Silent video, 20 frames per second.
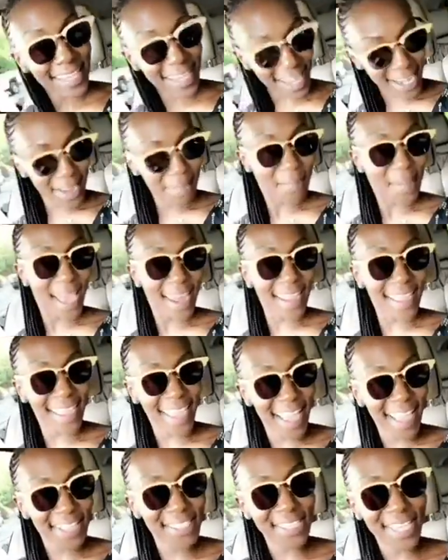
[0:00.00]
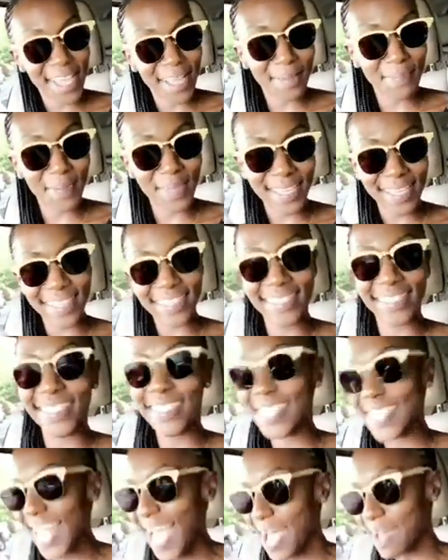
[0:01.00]
Did anybody catch LP's
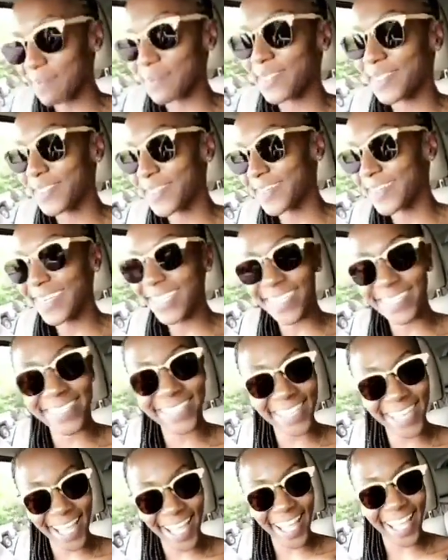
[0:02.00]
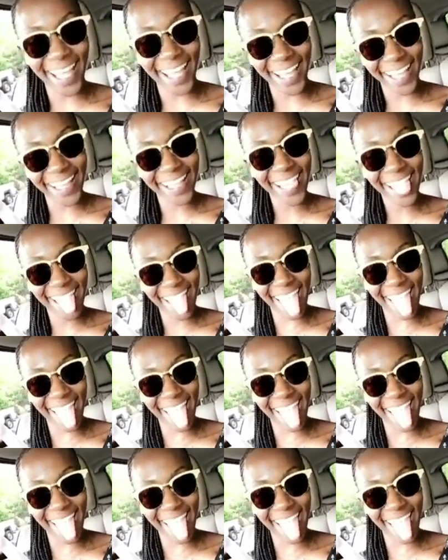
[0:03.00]
snap story today?